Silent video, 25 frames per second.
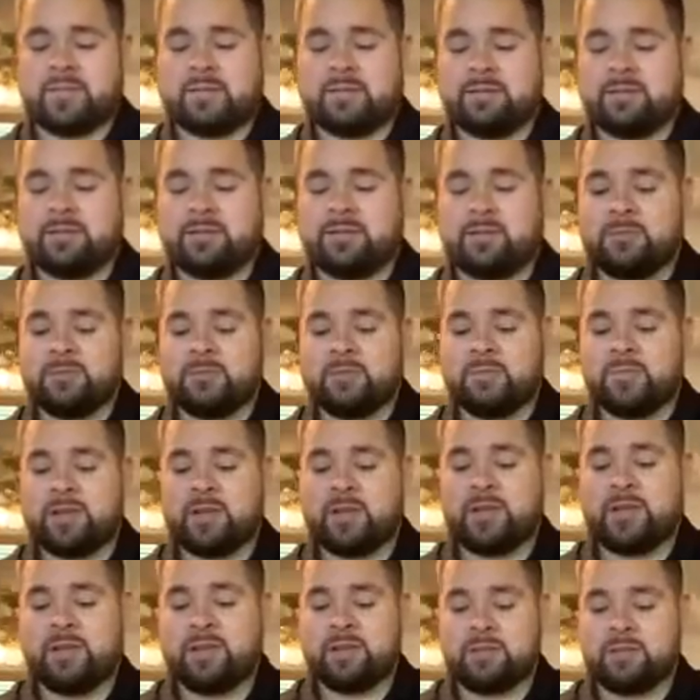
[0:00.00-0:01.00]

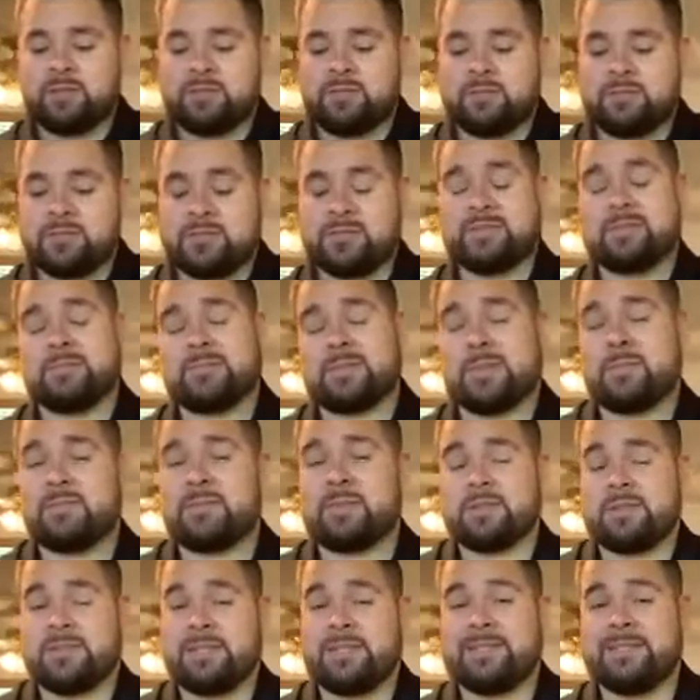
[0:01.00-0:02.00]
Supermarket News in
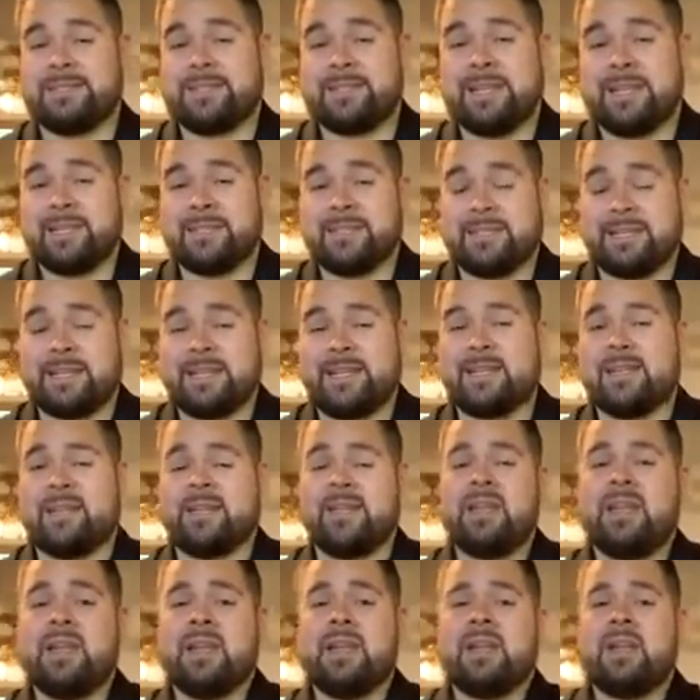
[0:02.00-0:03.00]
September 2018
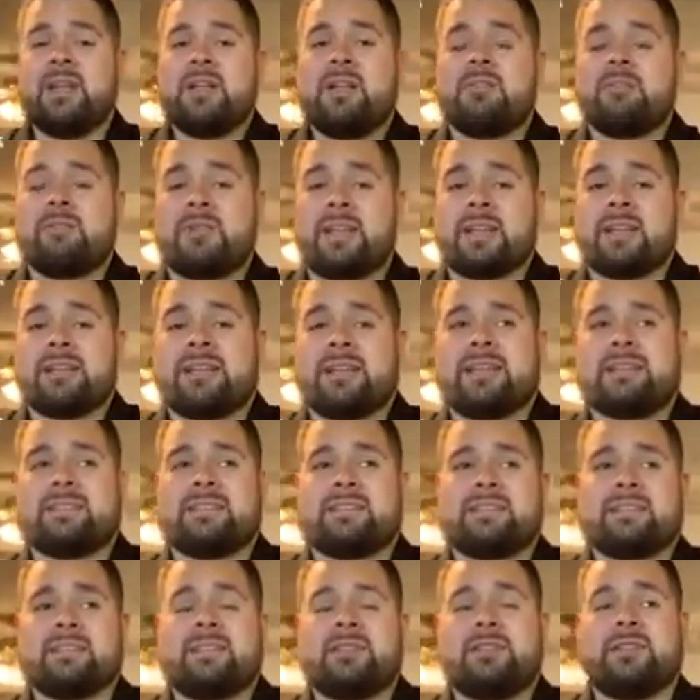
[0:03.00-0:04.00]

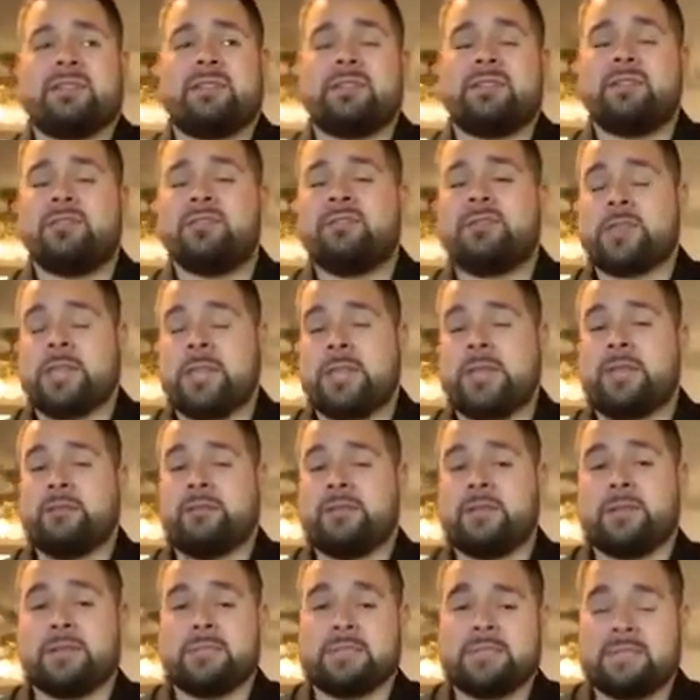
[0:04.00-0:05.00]
recognizes how huge that
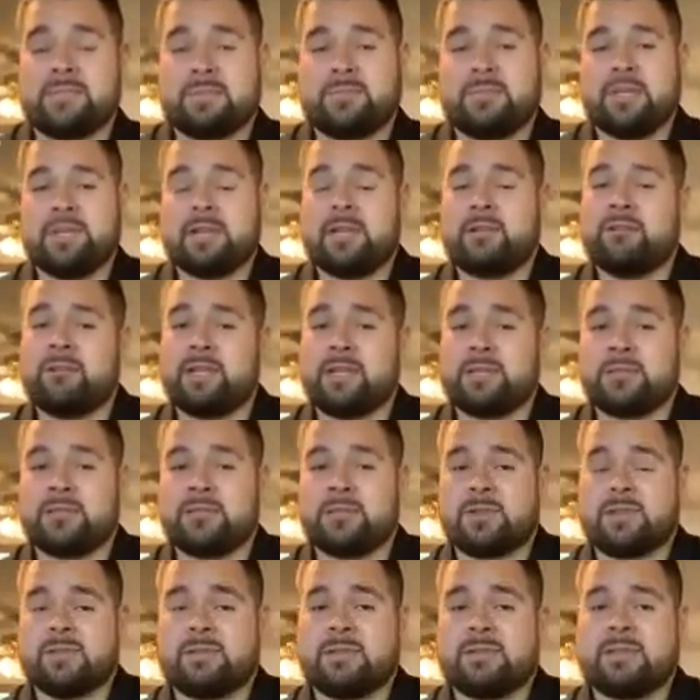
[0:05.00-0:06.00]
influence has been on
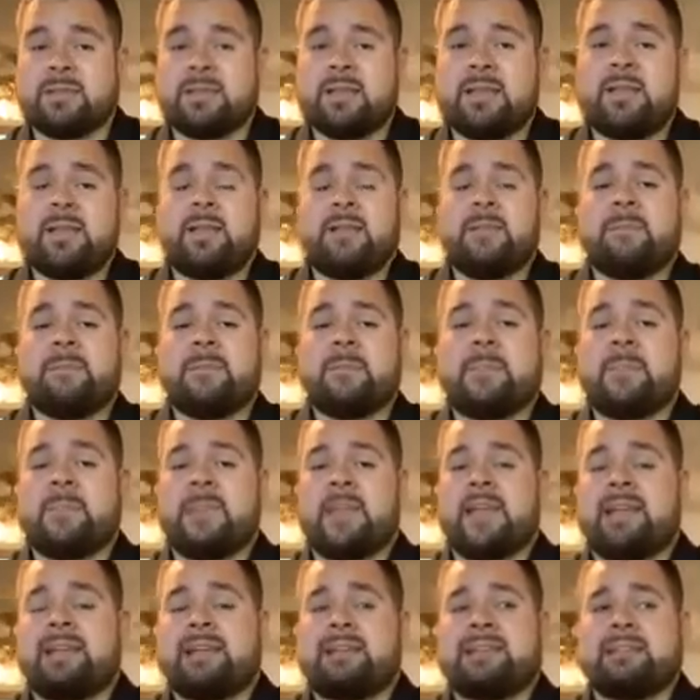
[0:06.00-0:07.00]
restaurants.
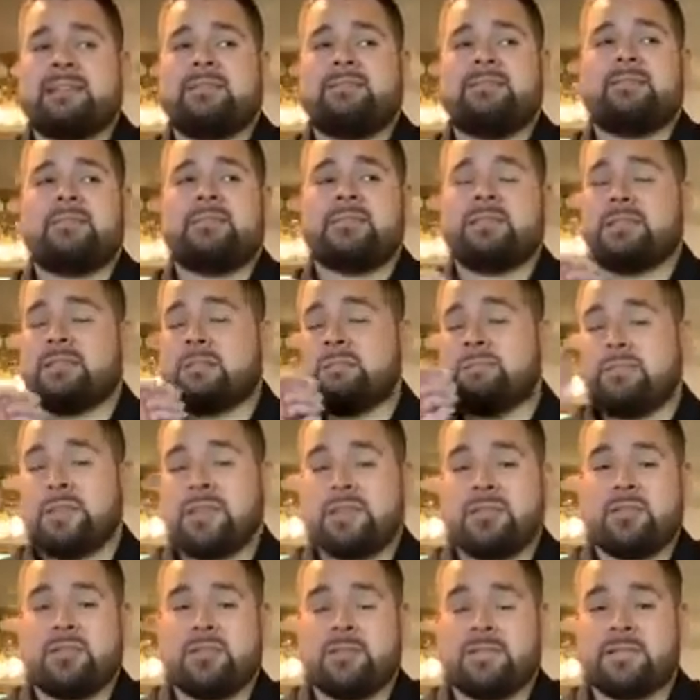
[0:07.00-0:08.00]
That has influenced
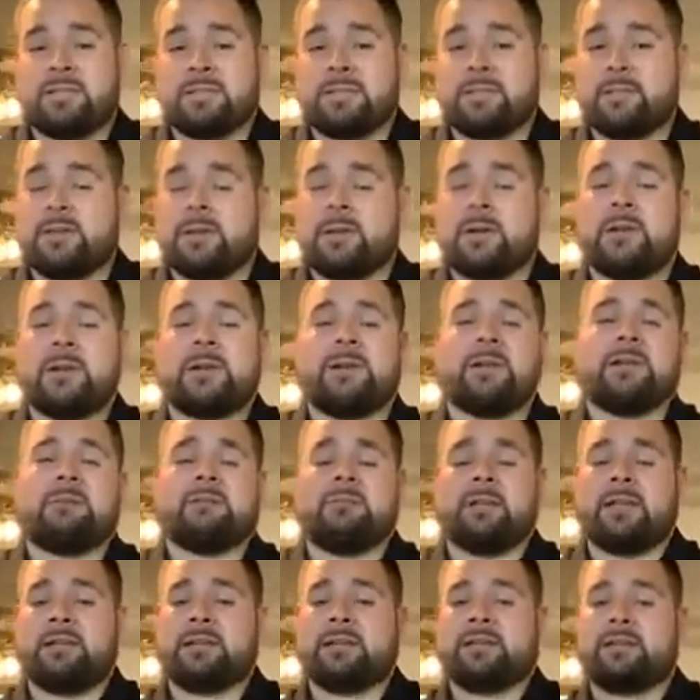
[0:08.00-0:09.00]
Michelin star
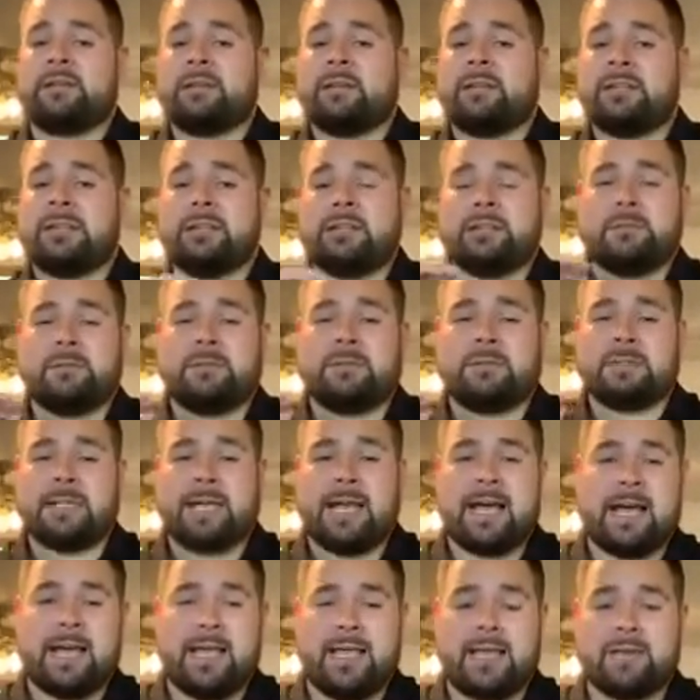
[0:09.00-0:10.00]
restaurants as well as
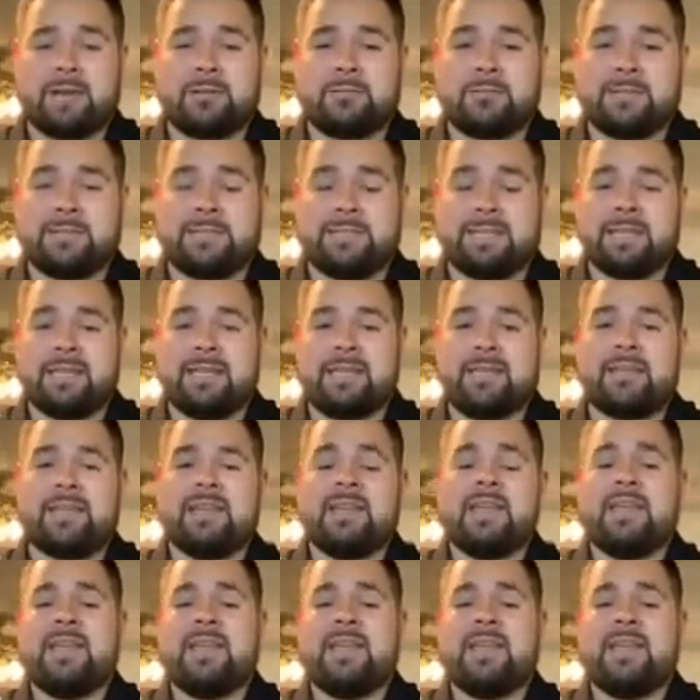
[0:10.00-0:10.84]
high-end cuisine,